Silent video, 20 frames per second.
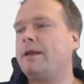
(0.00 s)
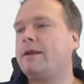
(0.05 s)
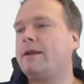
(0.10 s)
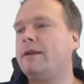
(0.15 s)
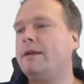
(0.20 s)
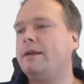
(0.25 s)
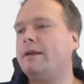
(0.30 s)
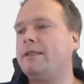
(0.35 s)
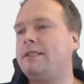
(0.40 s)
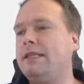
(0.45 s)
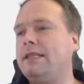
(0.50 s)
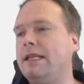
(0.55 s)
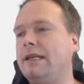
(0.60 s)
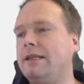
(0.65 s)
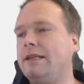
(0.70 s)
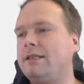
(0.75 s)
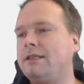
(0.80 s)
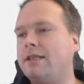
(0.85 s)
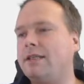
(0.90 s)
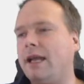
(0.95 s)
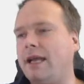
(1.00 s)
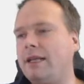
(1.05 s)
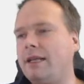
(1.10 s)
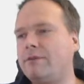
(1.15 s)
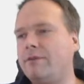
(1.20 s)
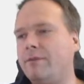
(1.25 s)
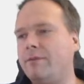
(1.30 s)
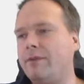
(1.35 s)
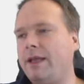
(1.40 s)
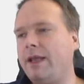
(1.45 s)
steal the
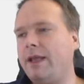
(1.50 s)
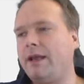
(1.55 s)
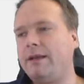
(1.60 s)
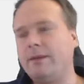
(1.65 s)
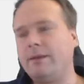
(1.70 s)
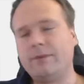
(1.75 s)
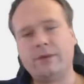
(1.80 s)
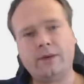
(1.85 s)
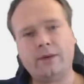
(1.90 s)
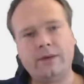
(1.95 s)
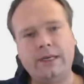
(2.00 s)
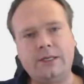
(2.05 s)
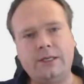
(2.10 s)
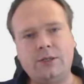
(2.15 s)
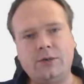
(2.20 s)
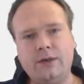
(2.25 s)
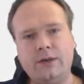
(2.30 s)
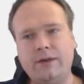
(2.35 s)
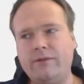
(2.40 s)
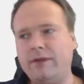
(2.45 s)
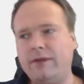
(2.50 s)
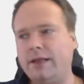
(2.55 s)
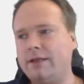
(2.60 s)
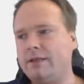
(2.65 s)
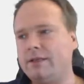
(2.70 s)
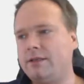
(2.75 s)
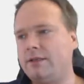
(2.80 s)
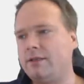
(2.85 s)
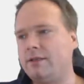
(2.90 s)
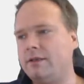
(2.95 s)
styles from there, and then we don't need to
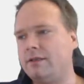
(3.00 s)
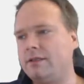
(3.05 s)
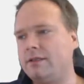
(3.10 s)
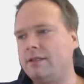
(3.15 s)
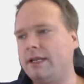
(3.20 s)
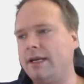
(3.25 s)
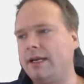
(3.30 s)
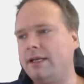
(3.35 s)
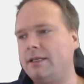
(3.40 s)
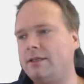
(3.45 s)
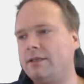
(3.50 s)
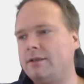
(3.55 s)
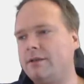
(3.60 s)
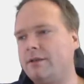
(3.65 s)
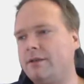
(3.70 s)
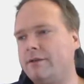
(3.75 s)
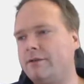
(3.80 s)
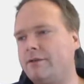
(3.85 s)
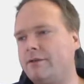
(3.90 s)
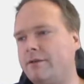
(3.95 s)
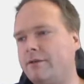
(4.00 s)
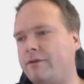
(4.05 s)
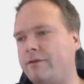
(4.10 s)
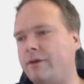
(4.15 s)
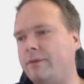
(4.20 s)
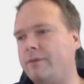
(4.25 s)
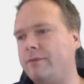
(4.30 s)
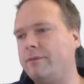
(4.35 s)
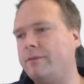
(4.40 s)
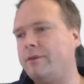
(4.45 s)
invent styles
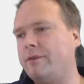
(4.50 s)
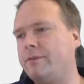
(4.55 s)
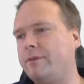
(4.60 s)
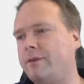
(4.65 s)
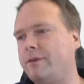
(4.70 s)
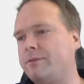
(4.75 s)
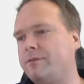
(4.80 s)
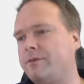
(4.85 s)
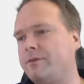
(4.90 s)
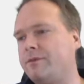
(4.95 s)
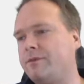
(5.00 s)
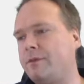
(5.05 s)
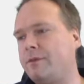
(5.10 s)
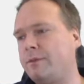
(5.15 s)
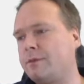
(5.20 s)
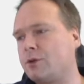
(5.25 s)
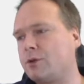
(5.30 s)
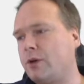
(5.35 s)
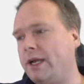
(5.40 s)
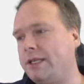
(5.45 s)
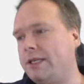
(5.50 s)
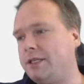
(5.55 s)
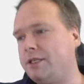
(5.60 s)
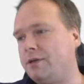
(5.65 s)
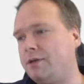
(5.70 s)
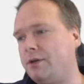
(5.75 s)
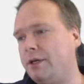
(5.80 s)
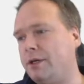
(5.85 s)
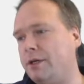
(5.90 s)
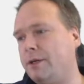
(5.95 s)
from
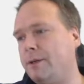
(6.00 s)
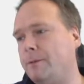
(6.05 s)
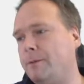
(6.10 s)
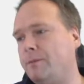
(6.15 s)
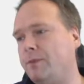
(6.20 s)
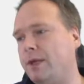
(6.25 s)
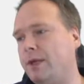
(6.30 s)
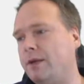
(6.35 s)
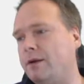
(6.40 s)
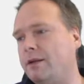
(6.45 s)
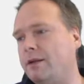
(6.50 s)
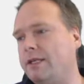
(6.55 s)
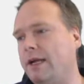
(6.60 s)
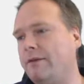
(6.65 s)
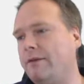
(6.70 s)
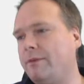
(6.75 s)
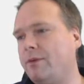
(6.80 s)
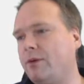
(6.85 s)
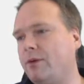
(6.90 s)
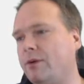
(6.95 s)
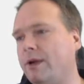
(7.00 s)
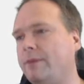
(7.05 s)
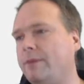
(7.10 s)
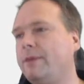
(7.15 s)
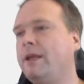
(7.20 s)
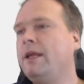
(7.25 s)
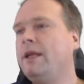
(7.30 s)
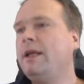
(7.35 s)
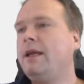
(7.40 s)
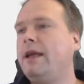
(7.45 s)
scratch in our Java
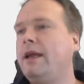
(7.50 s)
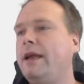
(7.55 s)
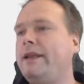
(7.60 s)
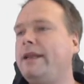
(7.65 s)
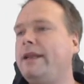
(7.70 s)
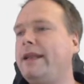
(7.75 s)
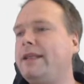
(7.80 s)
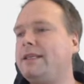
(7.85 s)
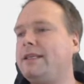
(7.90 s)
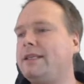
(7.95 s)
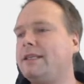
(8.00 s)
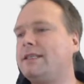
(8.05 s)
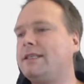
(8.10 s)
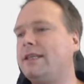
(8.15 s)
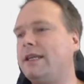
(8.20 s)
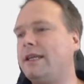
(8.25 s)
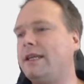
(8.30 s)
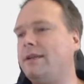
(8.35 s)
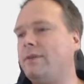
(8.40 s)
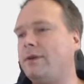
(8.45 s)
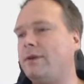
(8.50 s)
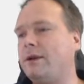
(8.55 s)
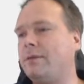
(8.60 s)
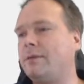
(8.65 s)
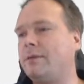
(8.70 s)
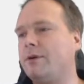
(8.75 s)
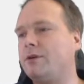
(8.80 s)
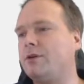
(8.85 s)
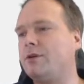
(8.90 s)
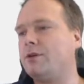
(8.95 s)
program, and that is exactly what
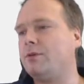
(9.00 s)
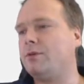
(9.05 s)
I'm going to do.